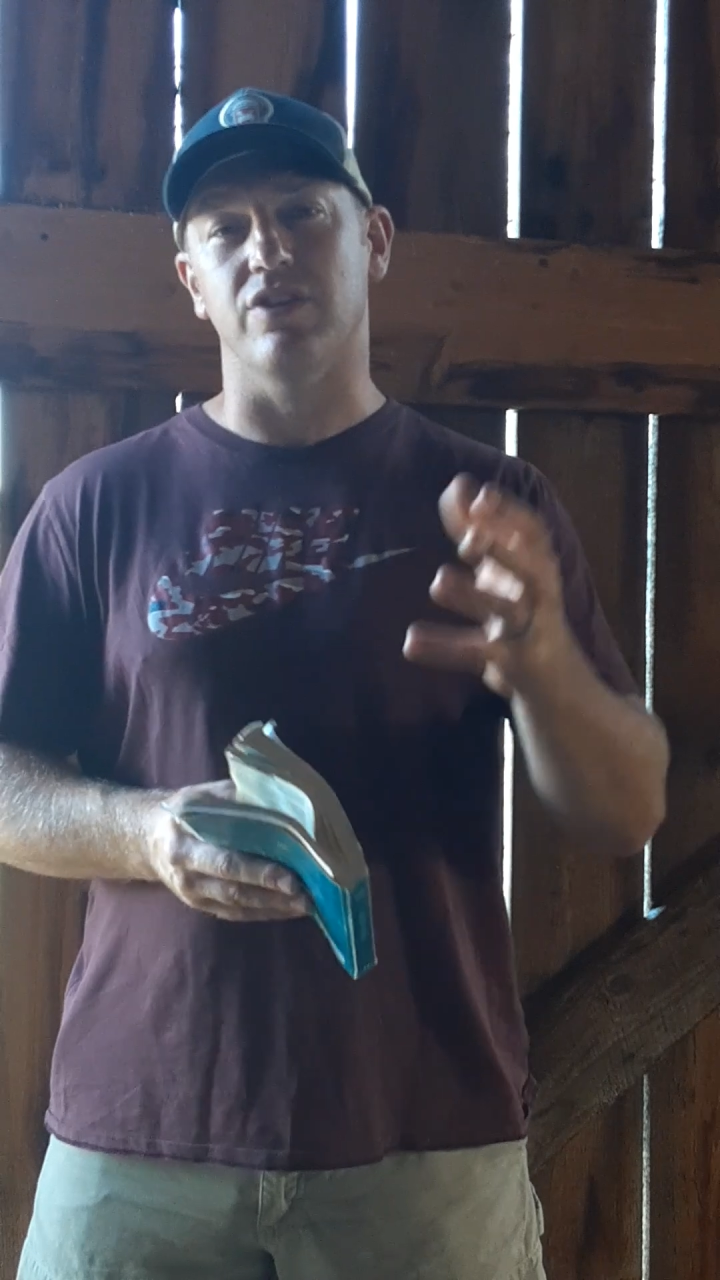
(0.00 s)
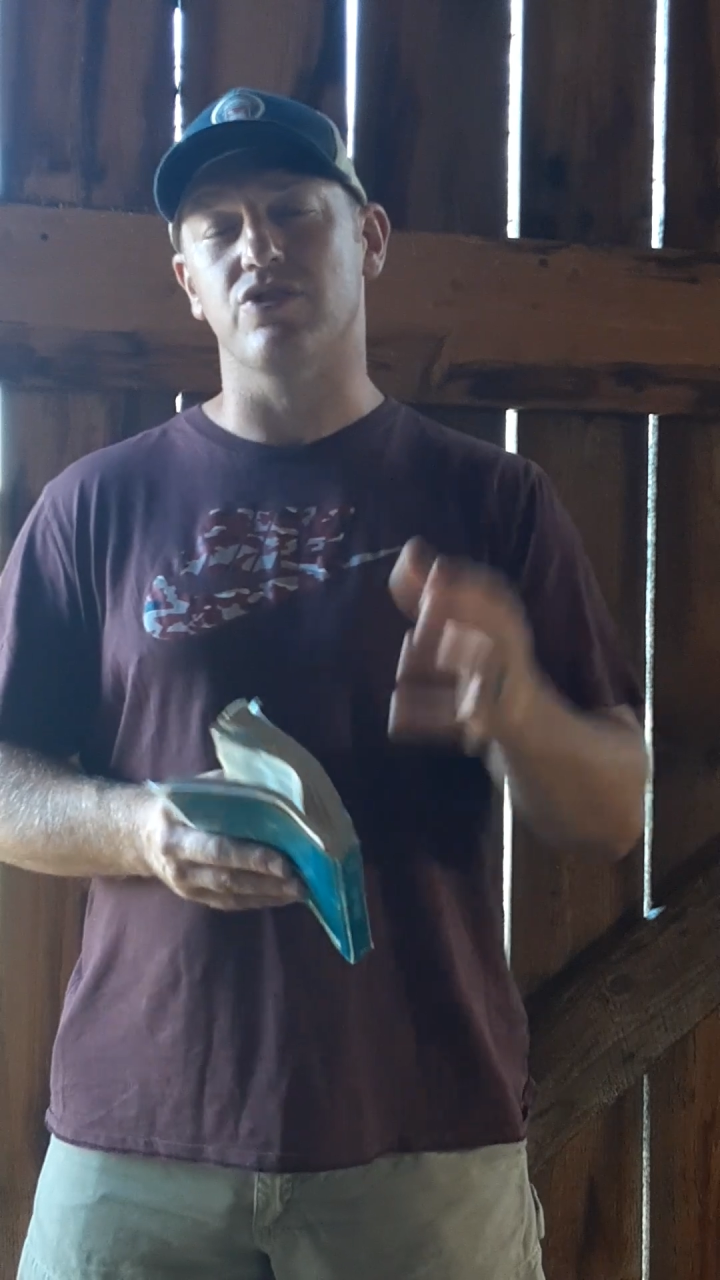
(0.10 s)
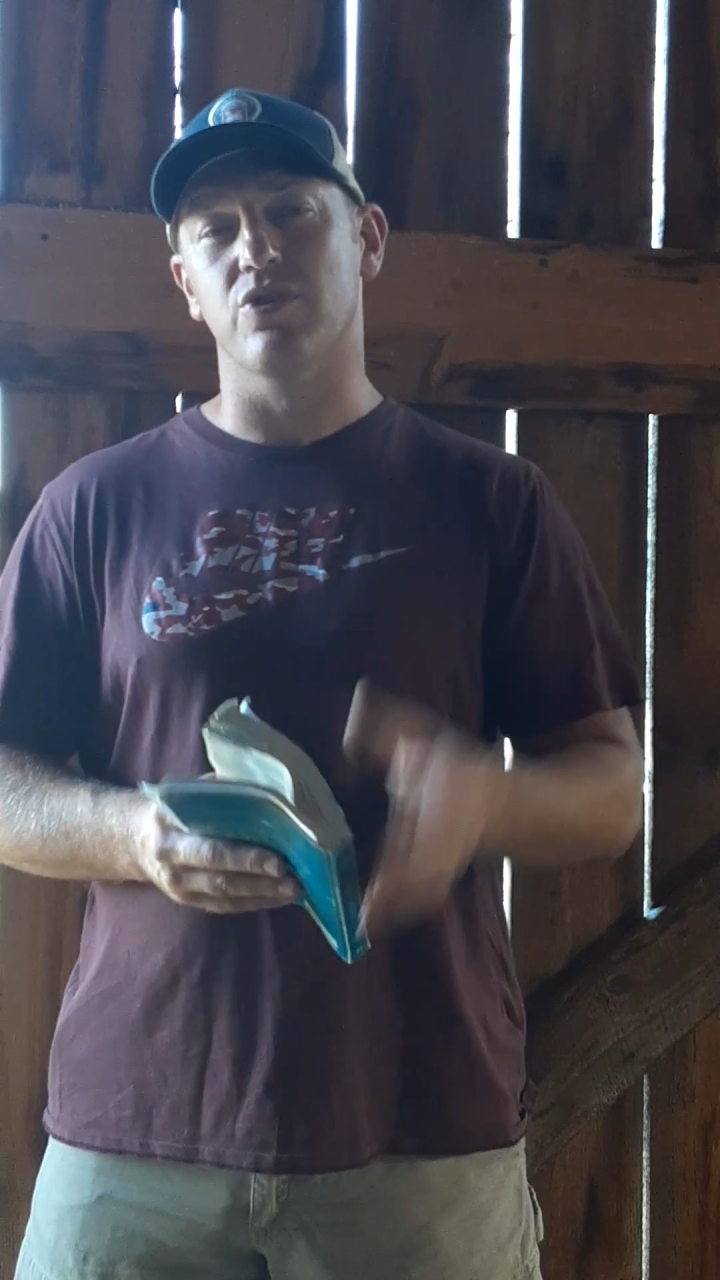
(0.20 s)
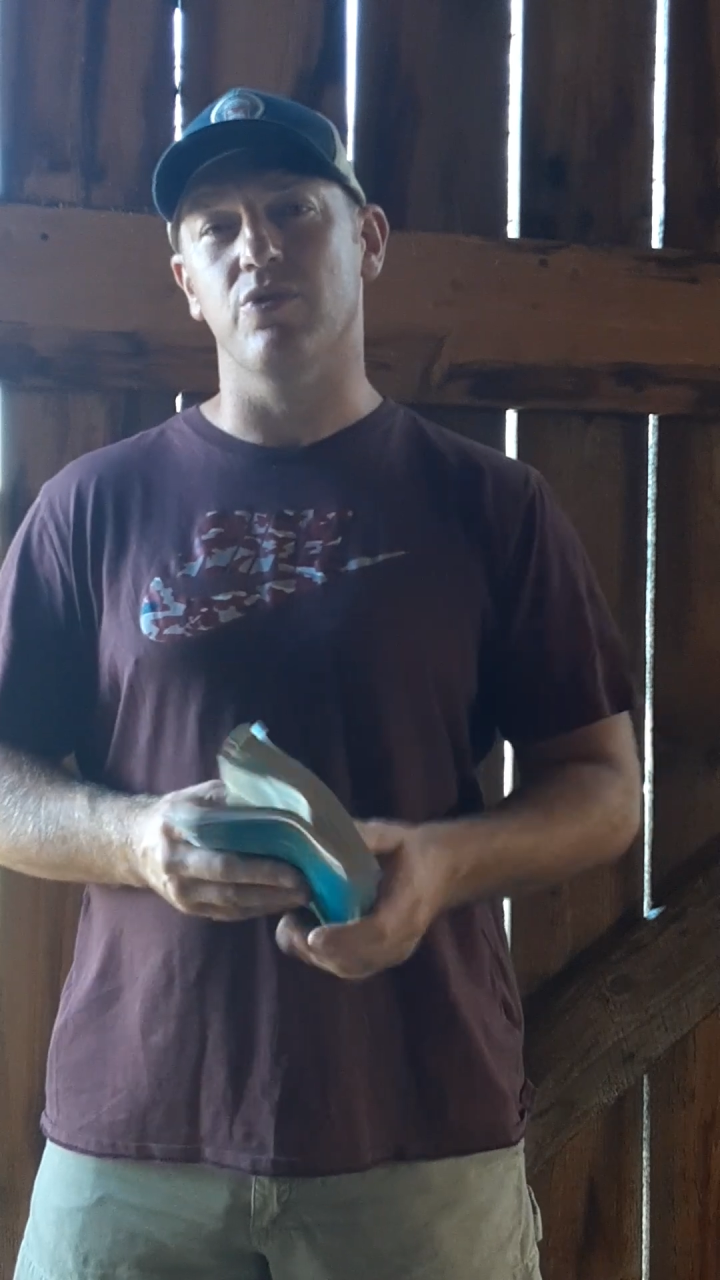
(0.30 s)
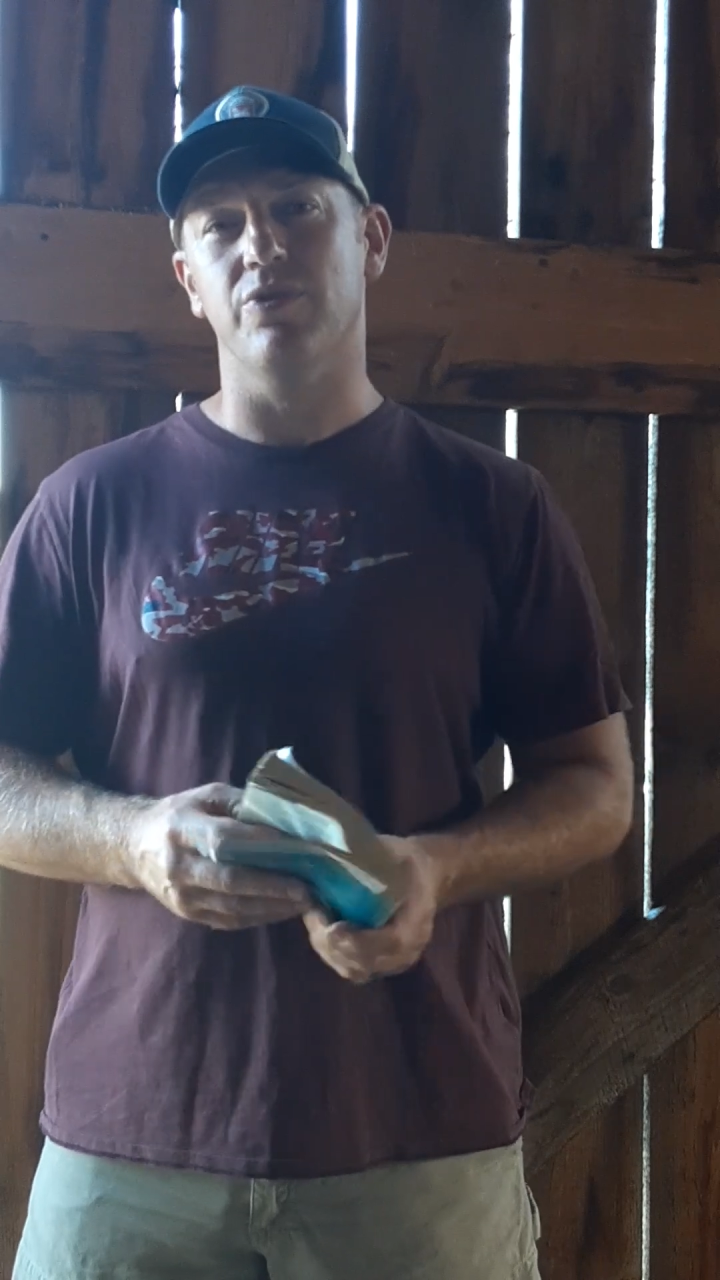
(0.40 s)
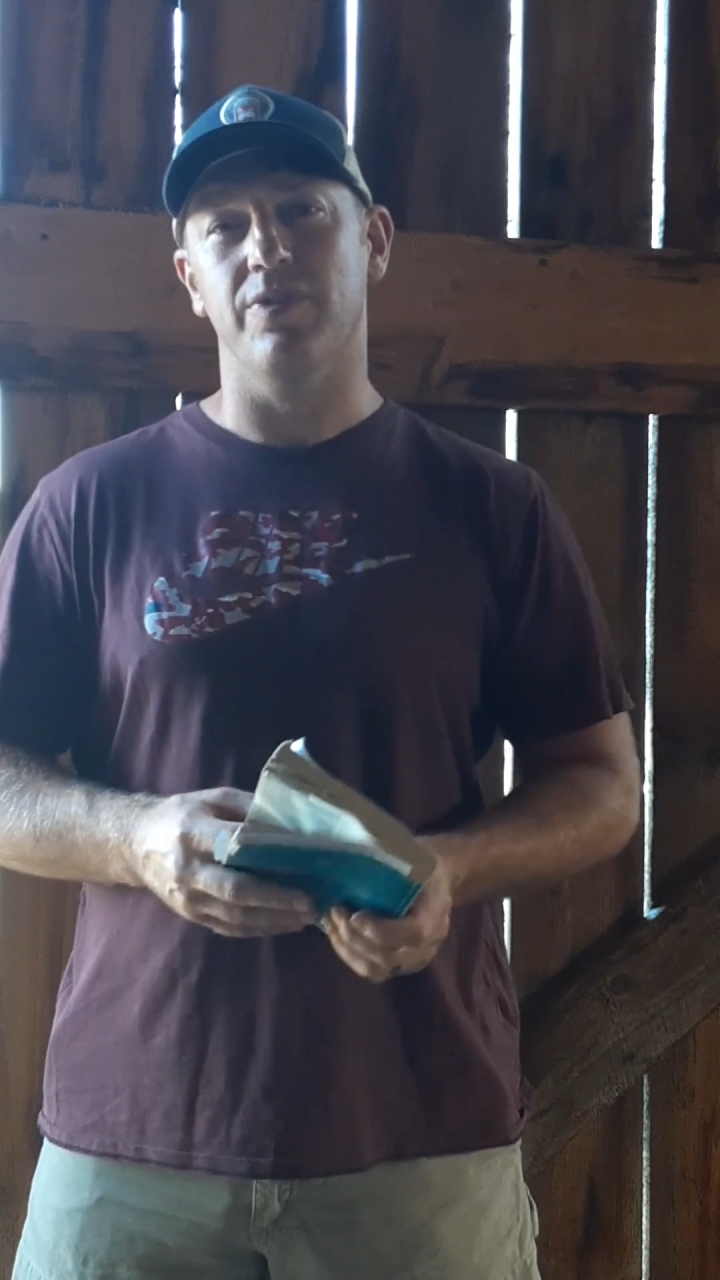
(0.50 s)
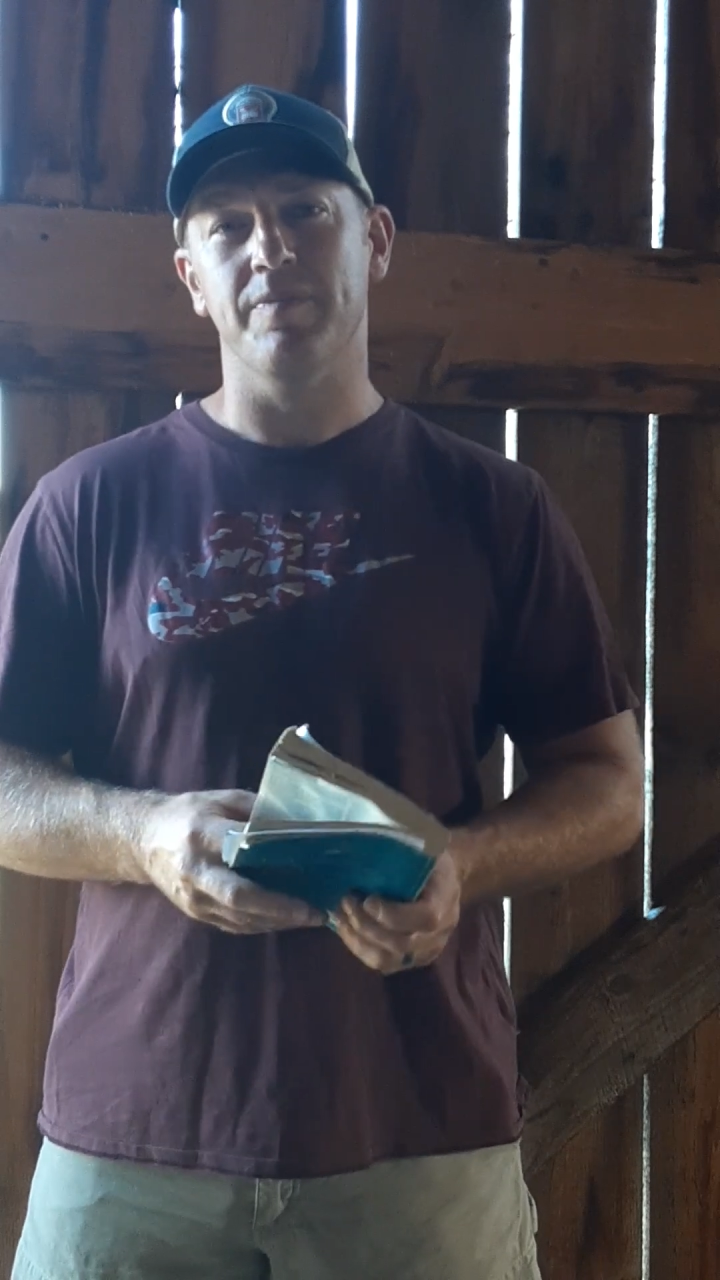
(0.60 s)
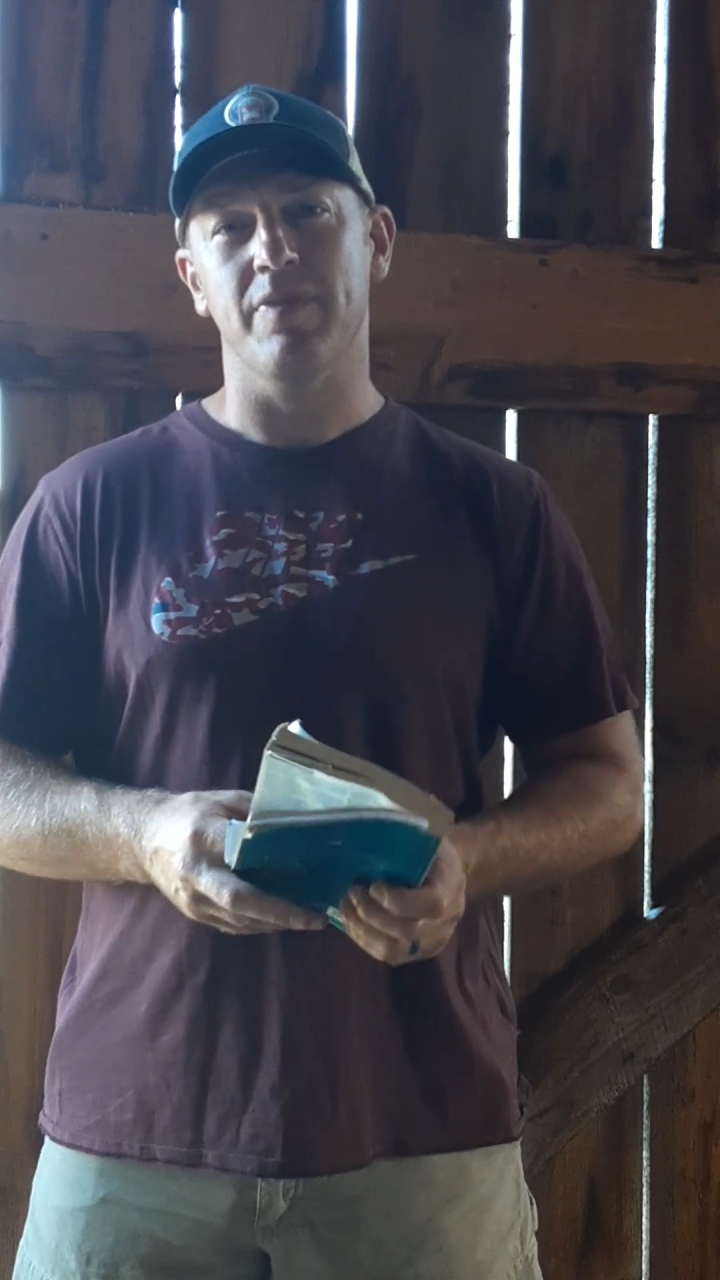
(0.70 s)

truth.